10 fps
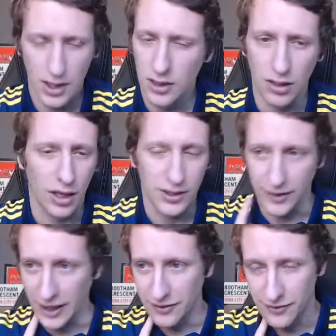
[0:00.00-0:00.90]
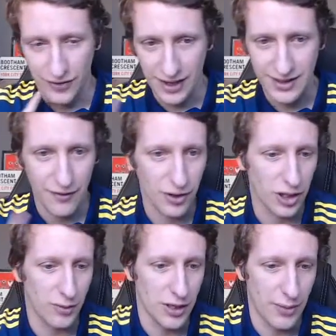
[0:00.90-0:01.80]
Oh, that's fine. That's never going to
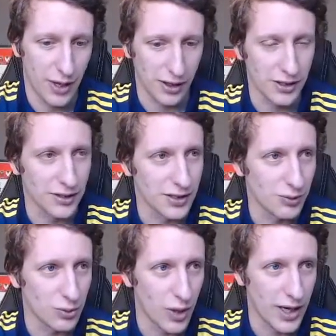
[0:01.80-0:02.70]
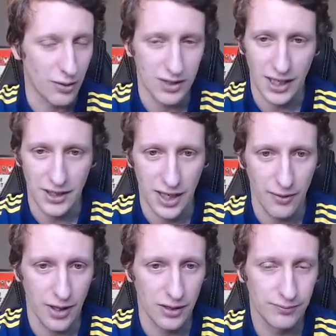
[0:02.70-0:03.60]
be a penalty because it was way outside the
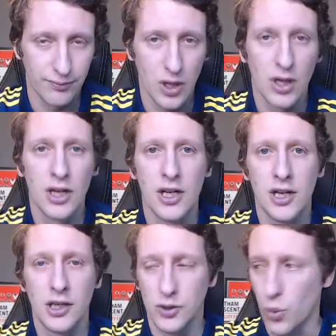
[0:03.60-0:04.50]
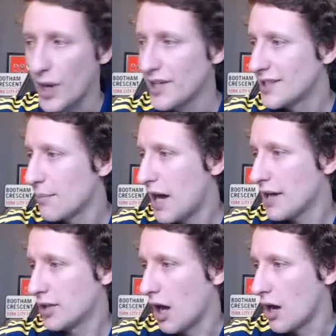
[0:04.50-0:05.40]
area. Just wasting my
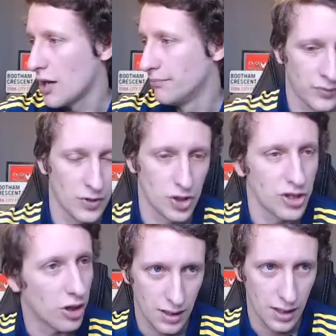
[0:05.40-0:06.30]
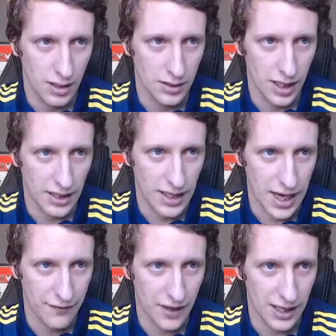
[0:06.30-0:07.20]
time. Shock. Yellow card
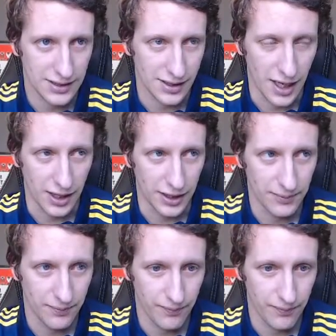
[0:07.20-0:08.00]
for Hassan Ali.